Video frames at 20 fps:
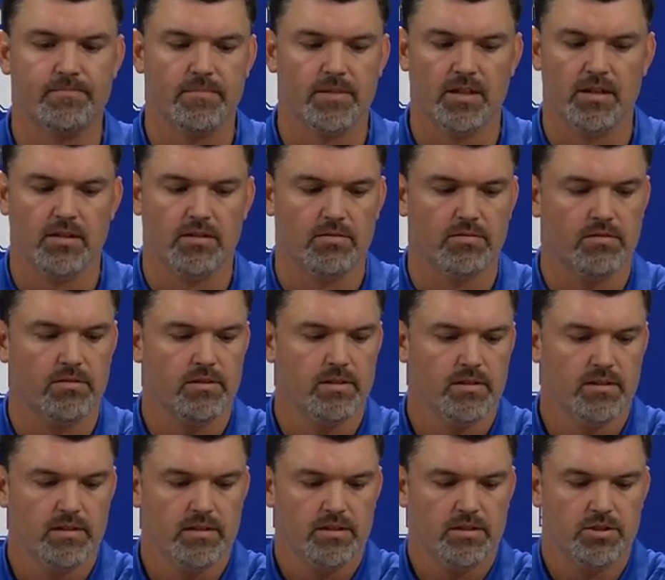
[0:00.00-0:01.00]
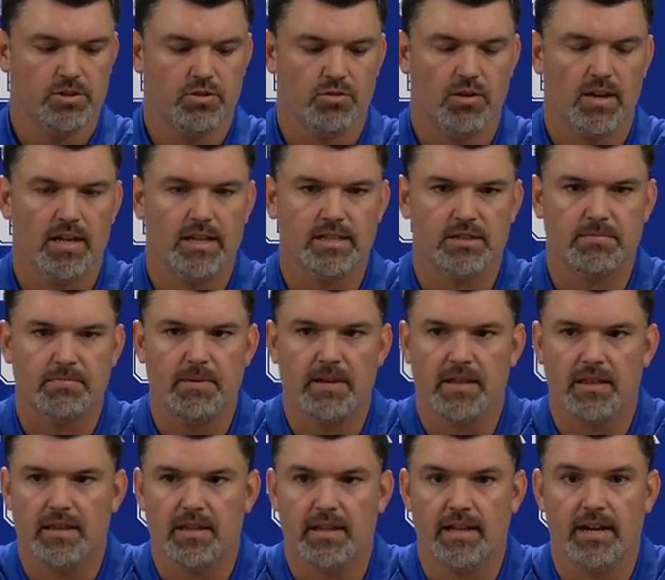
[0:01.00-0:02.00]
you know, Gerard
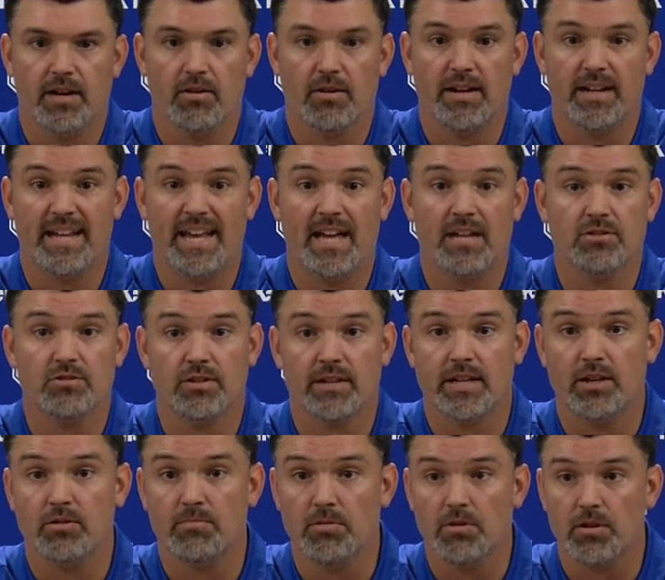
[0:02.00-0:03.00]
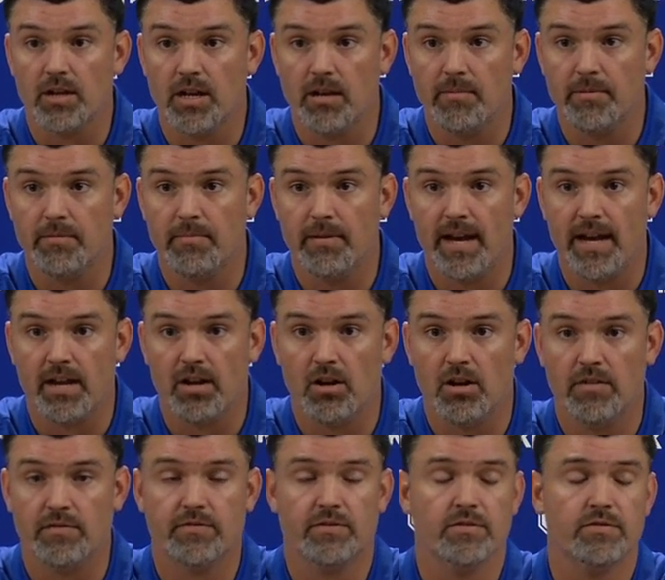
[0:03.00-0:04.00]
Smith in there, and Kendrick Gilbert coming back
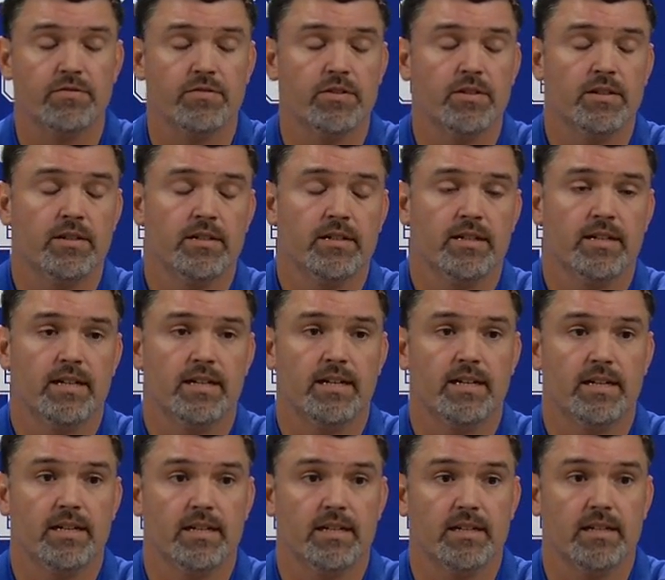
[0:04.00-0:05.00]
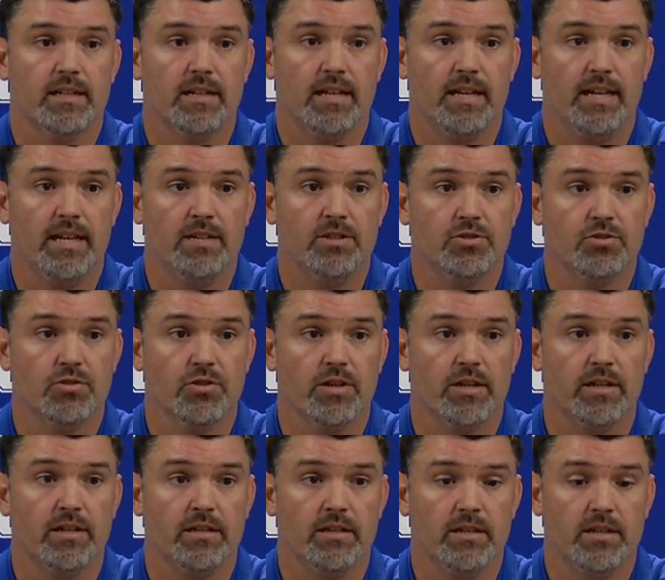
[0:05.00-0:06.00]
off of
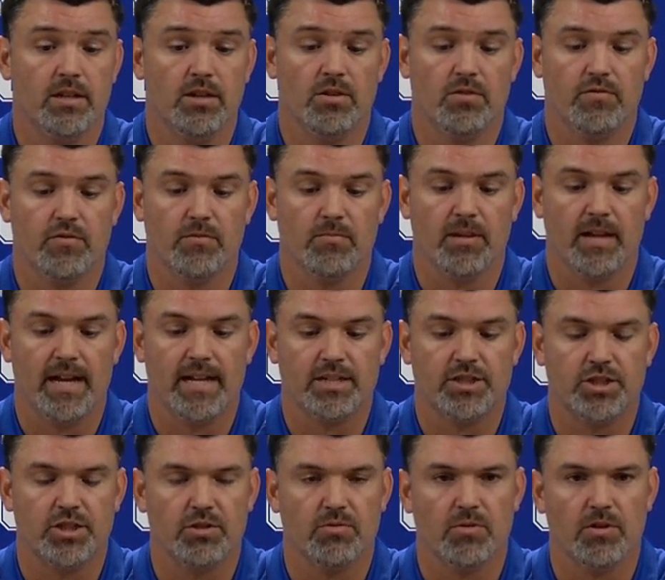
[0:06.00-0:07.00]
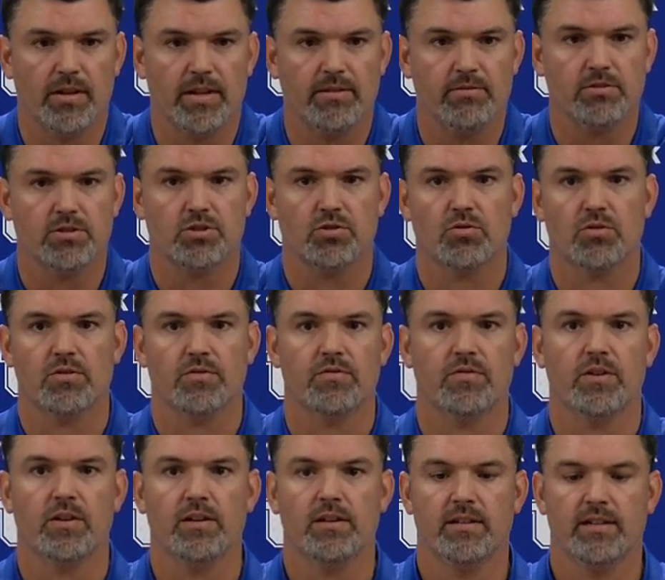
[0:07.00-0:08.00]
injury, you know, from last year, where he was sort
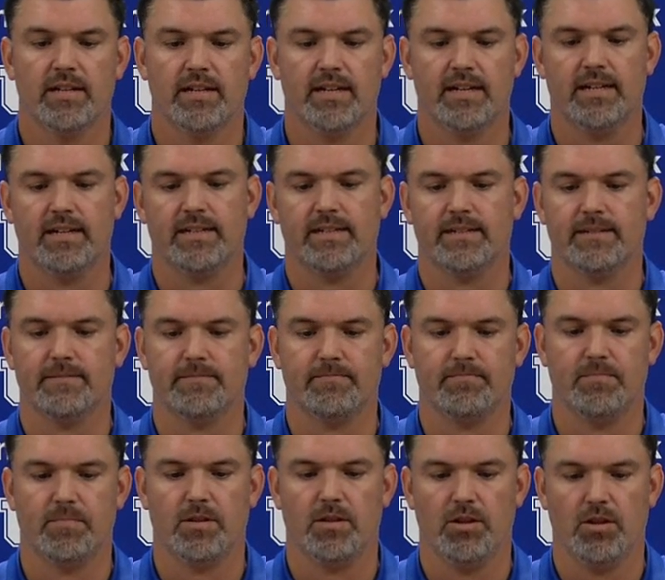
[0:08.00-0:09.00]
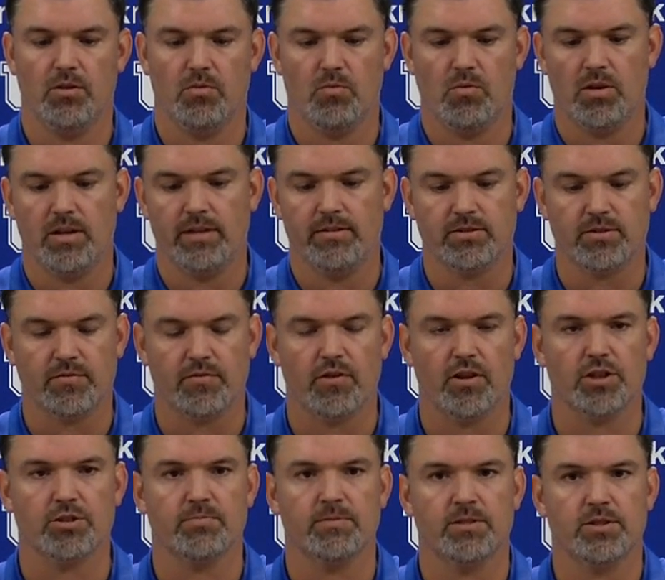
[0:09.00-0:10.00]
of, you know, one, he was a
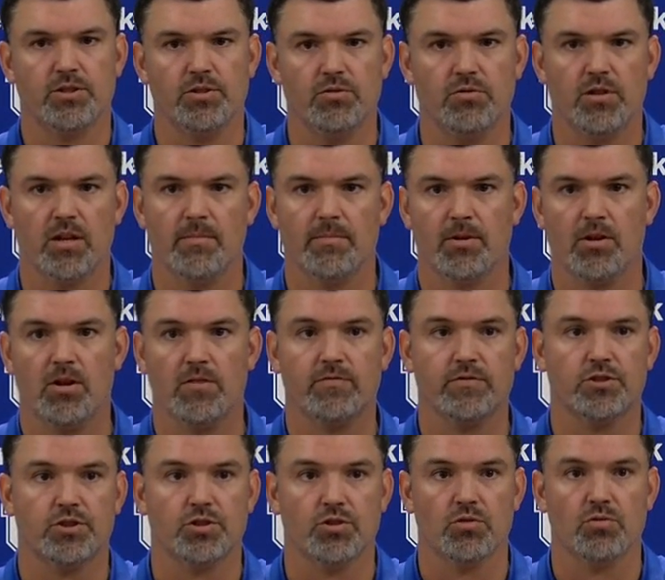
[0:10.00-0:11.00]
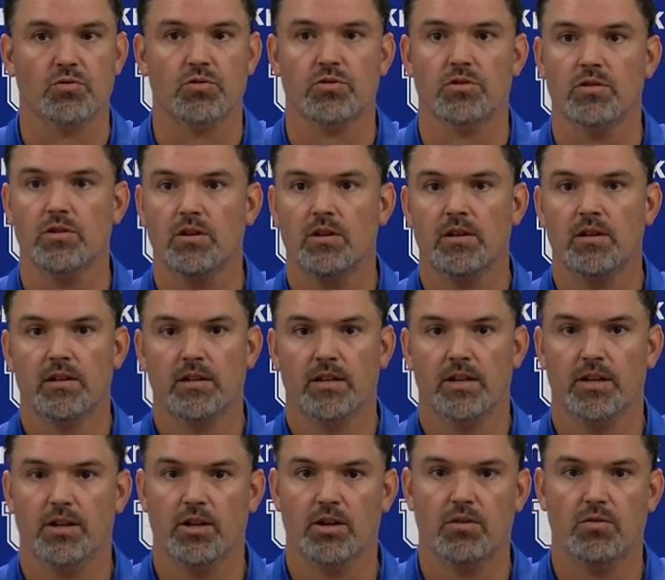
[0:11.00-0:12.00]
freshman, two, coming off a shoulder,
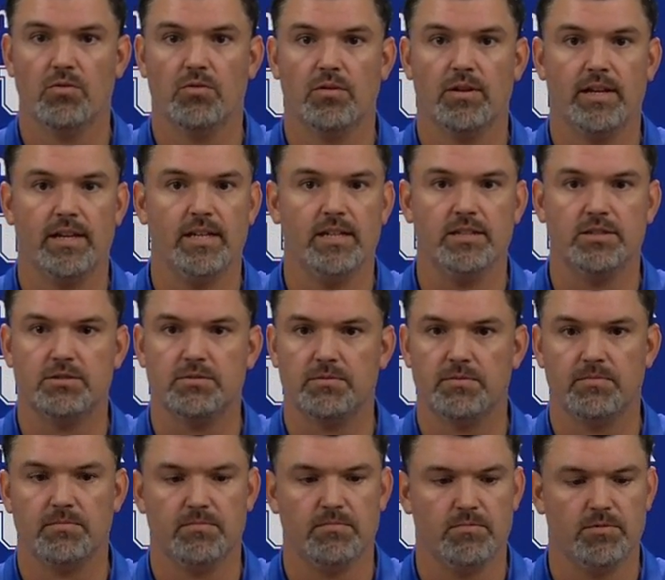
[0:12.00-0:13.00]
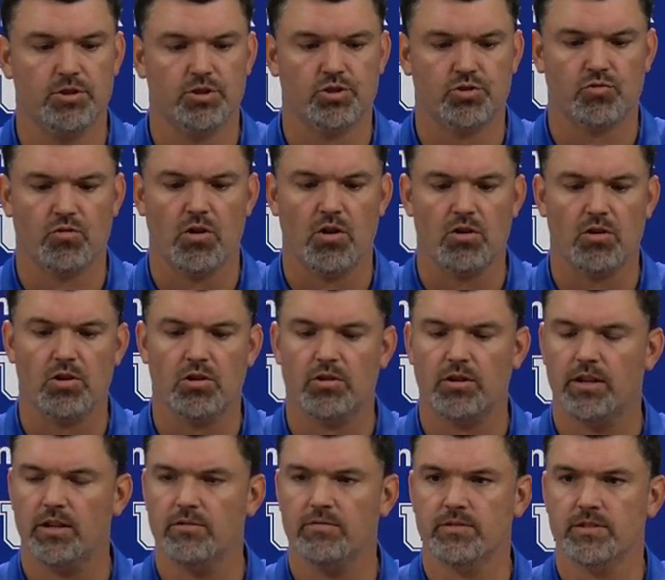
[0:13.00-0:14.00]
you know, he's stronger.
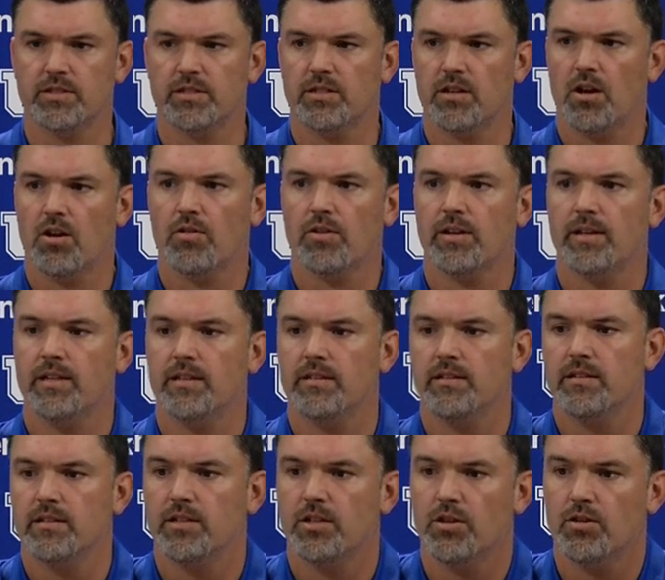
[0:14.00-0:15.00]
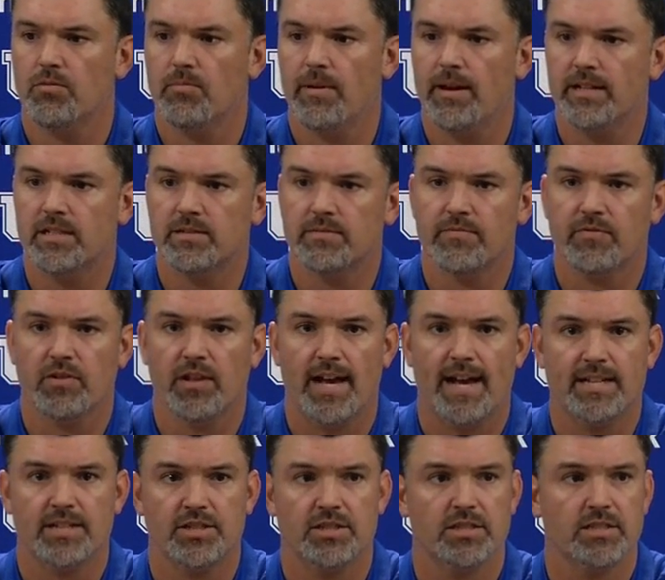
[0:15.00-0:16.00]
He's already, you know, made some
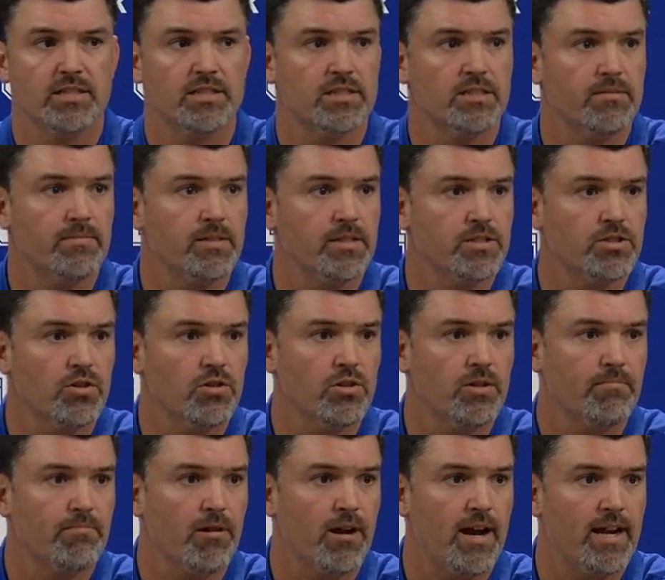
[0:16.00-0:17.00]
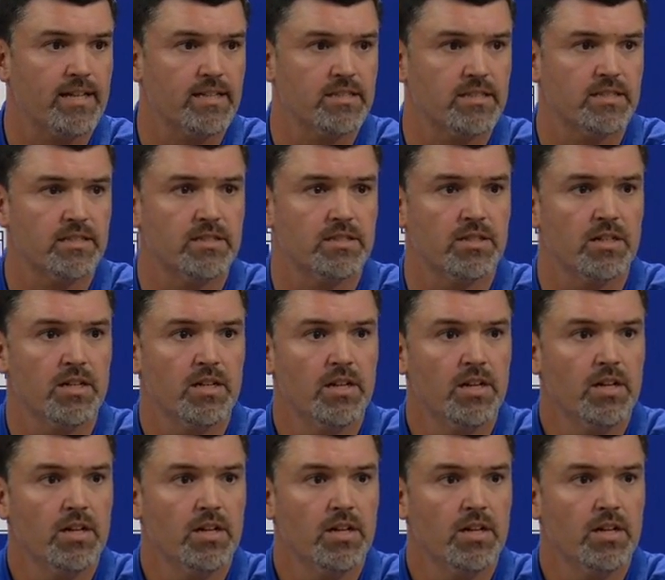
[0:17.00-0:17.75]
flashes in some of these early practices.